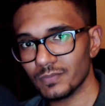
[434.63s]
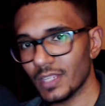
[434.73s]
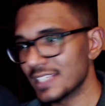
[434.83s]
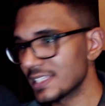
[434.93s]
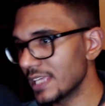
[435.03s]

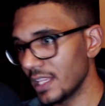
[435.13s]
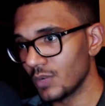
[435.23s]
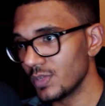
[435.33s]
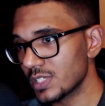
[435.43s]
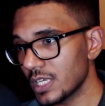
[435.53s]
it's
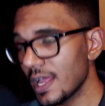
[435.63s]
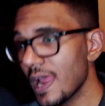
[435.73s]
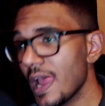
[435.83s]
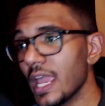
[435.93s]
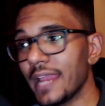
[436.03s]
hella risky
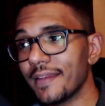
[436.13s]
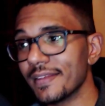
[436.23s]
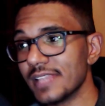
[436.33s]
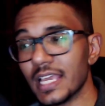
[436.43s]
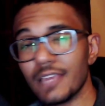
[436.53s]
it
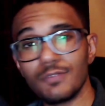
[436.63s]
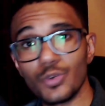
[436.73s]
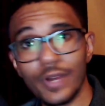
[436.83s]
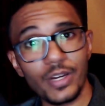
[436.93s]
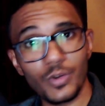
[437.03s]
does not give you
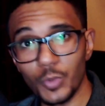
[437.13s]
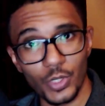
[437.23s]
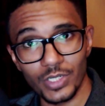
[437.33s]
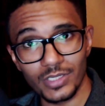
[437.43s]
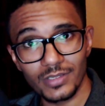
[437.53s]
a great
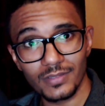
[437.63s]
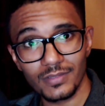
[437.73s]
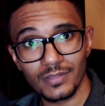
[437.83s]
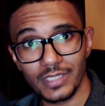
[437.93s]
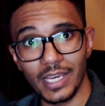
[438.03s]
reward
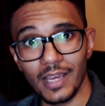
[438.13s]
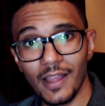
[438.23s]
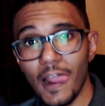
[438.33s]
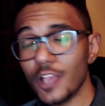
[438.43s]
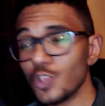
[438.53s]
yeah
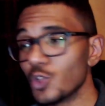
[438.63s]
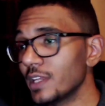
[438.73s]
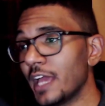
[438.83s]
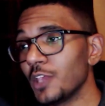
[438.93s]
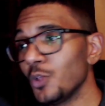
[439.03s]
you
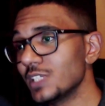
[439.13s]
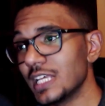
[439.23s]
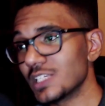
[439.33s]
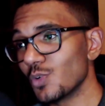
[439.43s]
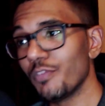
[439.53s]
could not use it
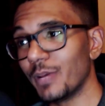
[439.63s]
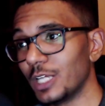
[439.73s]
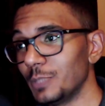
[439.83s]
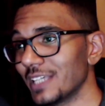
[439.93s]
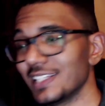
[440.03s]
as a whiff
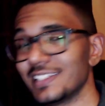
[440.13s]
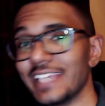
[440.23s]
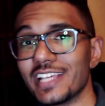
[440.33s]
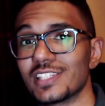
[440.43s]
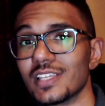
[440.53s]
punish because it
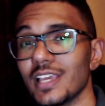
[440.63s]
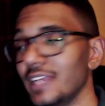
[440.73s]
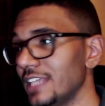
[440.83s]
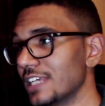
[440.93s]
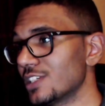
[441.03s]
takes
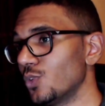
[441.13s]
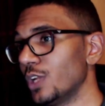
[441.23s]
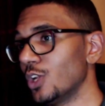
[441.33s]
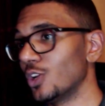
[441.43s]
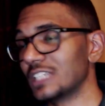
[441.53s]
it takes a
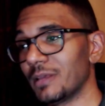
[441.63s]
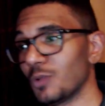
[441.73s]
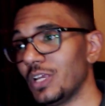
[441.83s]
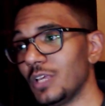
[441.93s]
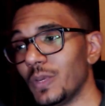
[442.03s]
really long time like
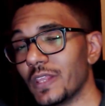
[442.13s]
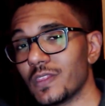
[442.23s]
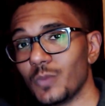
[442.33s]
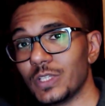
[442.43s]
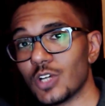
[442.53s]
we we,
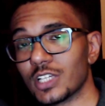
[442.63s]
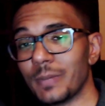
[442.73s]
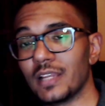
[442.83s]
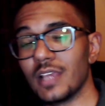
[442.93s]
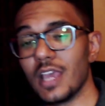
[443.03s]
we talked
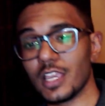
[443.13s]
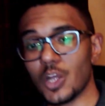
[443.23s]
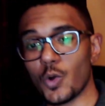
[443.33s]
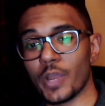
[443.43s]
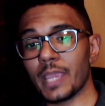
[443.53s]
about you
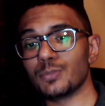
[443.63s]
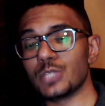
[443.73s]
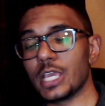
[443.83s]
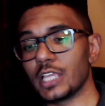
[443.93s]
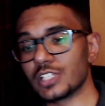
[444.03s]
know him
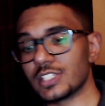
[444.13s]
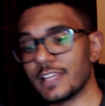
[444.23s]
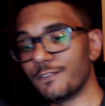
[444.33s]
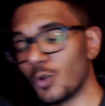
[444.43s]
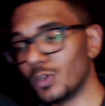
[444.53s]
taking a
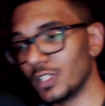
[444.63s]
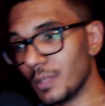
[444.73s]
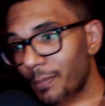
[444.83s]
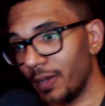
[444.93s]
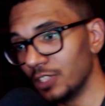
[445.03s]
step forward and
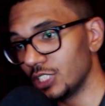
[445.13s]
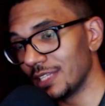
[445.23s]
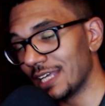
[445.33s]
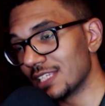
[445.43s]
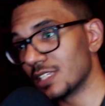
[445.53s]
then
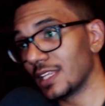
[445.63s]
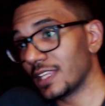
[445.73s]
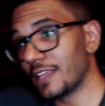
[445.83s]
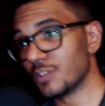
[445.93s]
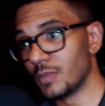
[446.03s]
punching that's
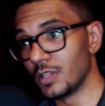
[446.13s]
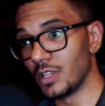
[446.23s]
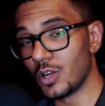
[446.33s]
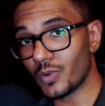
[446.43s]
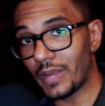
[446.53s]
that gives him a
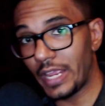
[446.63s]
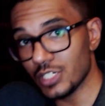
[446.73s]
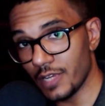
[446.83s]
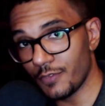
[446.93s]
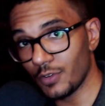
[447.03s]
long
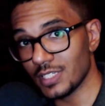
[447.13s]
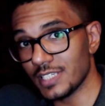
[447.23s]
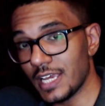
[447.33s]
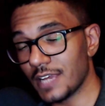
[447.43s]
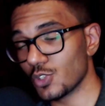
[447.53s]
range left for this
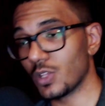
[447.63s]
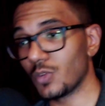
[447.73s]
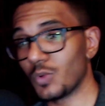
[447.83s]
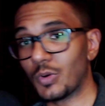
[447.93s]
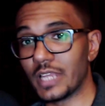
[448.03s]
attack so
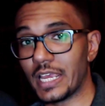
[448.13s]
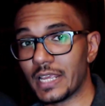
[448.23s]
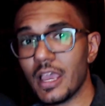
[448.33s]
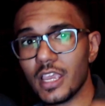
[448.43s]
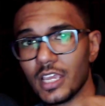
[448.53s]
then we were like
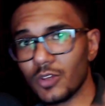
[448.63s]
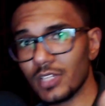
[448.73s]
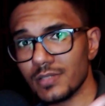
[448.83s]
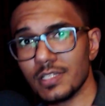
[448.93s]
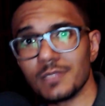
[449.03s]
you know
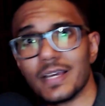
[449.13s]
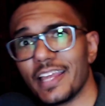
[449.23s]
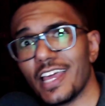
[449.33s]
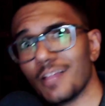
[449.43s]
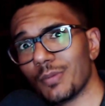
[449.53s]
this, this might
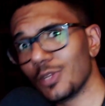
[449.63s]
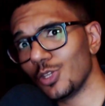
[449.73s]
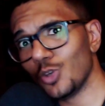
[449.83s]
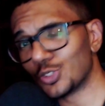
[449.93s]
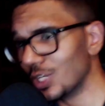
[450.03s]
help him in
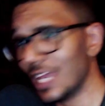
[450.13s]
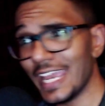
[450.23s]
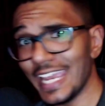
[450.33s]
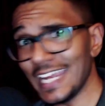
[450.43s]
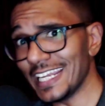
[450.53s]
neutral
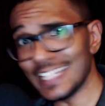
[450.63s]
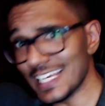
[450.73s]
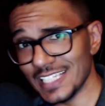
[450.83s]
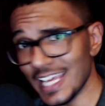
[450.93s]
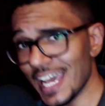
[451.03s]
it
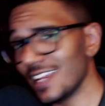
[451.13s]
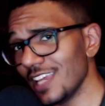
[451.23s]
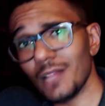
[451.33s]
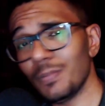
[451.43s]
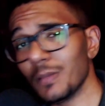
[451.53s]
does not
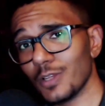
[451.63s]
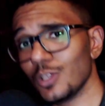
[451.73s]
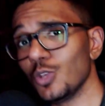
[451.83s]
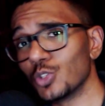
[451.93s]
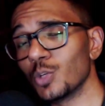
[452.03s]
help him in
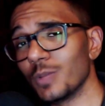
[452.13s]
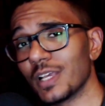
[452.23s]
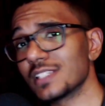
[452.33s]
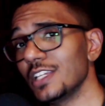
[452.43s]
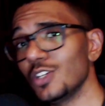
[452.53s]
neutral
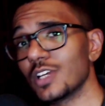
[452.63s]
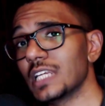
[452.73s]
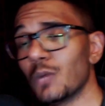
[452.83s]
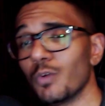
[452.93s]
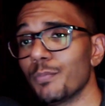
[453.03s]
because then you
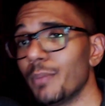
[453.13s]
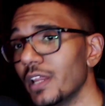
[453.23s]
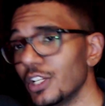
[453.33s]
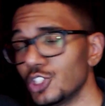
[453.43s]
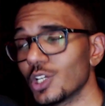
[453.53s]
cannot whiff
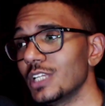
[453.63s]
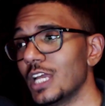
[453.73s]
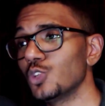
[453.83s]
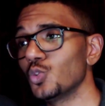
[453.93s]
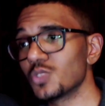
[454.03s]
punish you
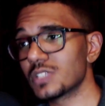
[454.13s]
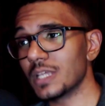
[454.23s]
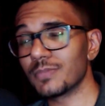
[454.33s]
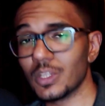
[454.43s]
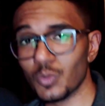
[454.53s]
cannot do
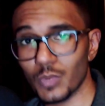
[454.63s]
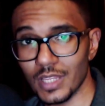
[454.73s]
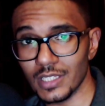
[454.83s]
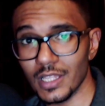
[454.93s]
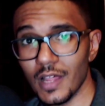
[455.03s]
something with
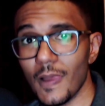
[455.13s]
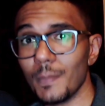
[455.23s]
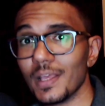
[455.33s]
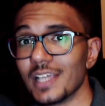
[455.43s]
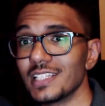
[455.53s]
it
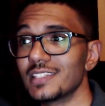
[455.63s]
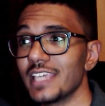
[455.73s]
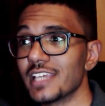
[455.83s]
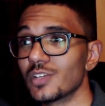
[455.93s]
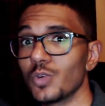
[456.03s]
because it
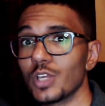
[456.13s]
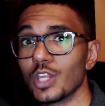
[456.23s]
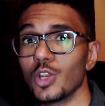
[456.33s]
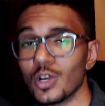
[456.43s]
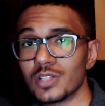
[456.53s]
takes a
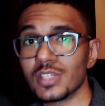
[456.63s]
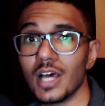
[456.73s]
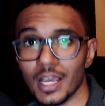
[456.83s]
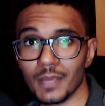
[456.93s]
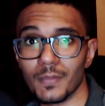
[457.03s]
really long
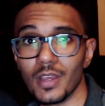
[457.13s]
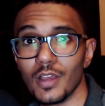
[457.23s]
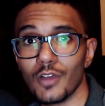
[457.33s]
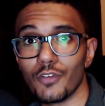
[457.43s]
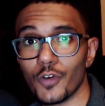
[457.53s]
time
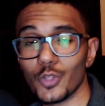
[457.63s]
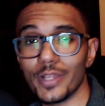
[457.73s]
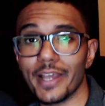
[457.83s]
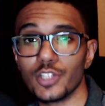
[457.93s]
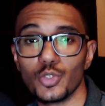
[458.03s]
for you
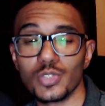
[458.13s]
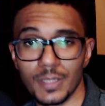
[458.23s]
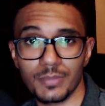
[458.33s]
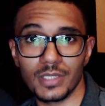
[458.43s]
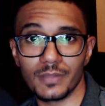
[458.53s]
to actually do
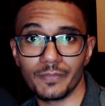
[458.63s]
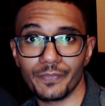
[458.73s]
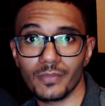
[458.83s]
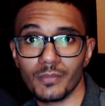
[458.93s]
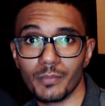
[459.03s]
something
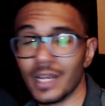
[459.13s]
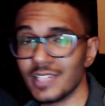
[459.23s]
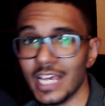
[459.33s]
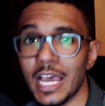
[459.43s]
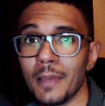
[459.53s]
by the
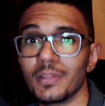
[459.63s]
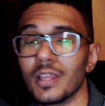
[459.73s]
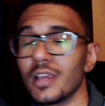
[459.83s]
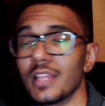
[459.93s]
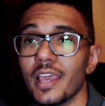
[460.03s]
time
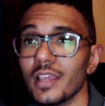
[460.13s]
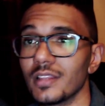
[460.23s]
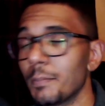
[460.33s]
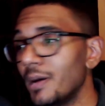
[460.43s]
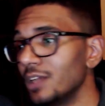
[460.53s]
the, the,
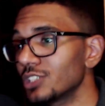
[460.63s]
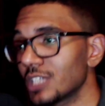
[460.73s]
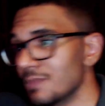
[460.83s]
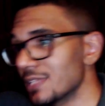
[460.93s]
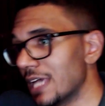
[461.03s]
the punch
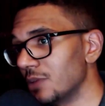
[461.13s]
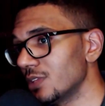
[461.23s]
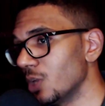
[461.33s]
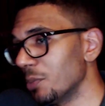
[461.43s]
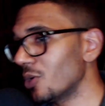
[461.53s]
comes out
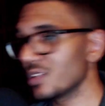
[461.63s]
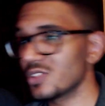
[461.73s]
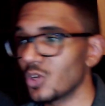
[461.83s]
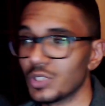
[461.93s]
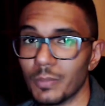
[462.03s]
the opponent
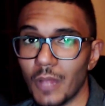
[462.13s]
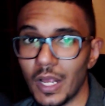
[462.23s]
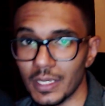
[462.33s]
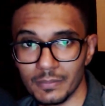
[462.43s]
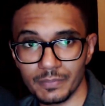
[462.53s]
is already blocking